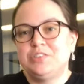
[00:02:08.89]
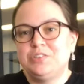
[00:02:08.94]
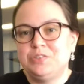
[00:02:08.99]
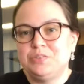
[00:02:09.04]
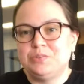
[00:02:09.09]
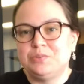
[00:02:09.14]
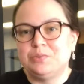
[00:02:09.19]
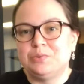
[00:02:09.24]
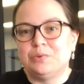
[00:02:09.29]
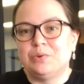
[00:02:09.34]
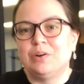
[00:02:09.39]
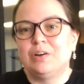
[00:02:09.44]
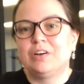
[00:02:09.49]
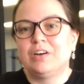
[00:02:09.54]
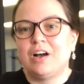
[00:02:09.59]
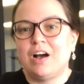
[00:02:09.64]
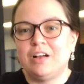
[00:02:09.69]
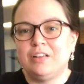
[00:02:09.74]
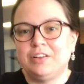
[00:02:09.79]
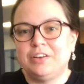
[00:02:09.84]
to
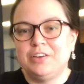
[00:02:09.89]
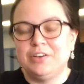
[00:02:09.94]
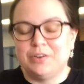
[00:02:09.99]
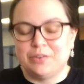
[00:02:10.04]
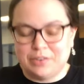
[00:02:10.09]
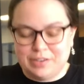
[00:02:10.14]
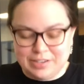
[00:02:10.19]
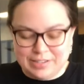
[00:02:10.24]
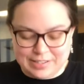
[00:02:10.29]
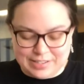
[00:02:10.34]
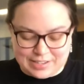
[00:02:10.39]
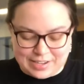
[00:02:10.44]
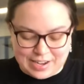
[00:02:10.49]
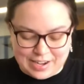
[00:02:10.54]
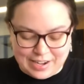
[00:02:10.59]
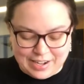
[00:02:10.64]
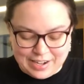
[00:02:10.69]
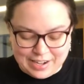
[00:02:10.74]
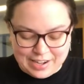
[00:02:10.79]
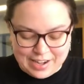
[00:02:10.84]
color your design.